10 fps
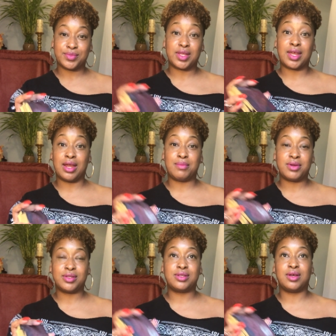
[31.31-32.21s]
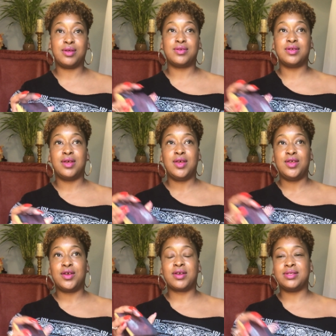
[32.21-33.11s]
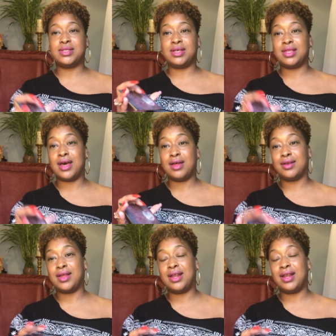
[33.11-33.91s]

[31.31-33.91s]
the camera, so you're going to see that.